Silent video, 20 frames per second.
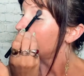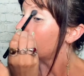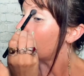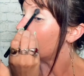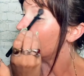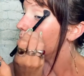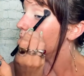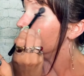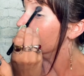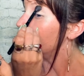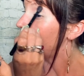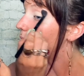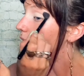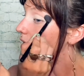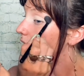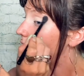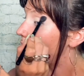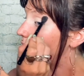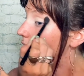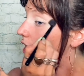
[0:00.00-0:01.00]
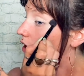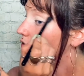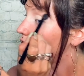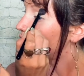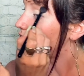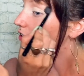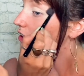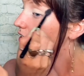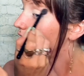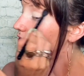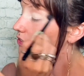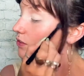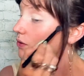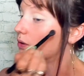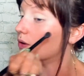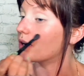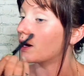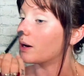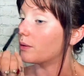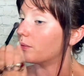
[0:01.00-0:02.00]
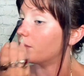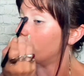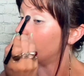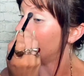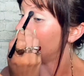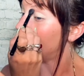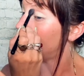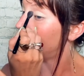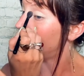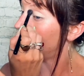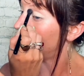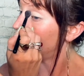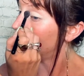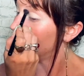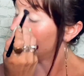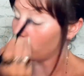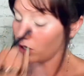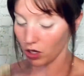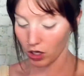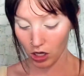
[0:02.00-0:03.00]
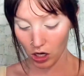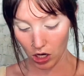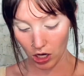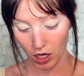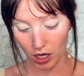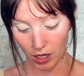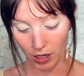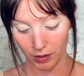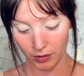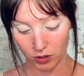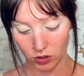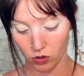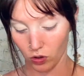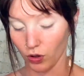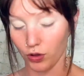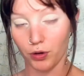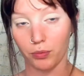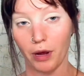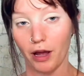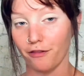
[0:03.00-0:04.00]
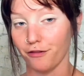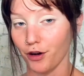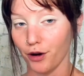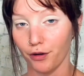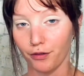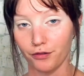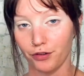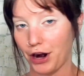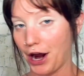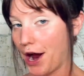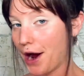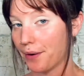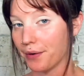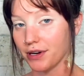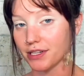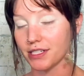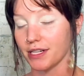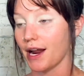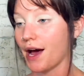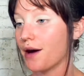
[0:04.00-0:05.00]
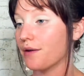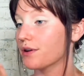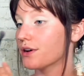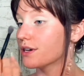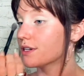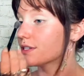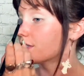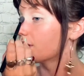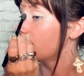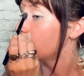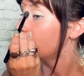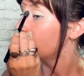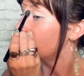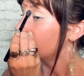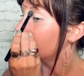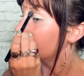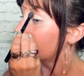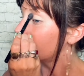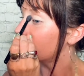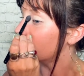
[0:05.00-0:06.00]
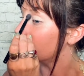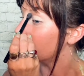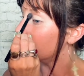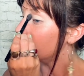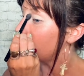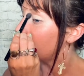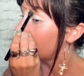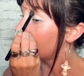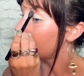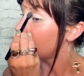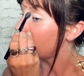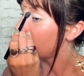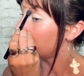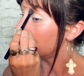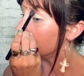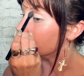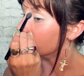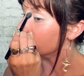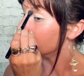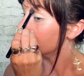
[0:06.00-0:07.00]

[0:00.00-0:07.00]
I would pick out outfits, or I would scroll through my phone for hours and hours looking at makeup or